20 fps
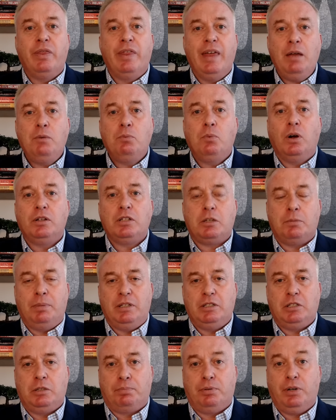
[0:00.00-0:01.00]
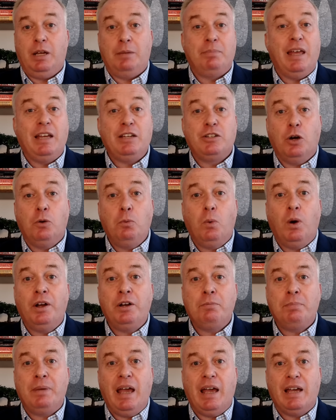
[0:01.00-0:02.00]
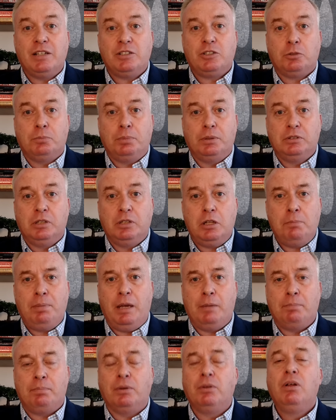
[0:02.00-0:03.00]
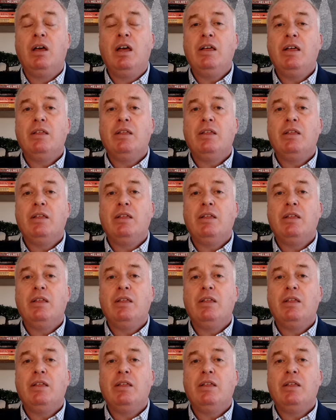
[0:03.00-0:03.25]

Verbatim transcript: They want to be supreme. They don't want to be answerable to the people.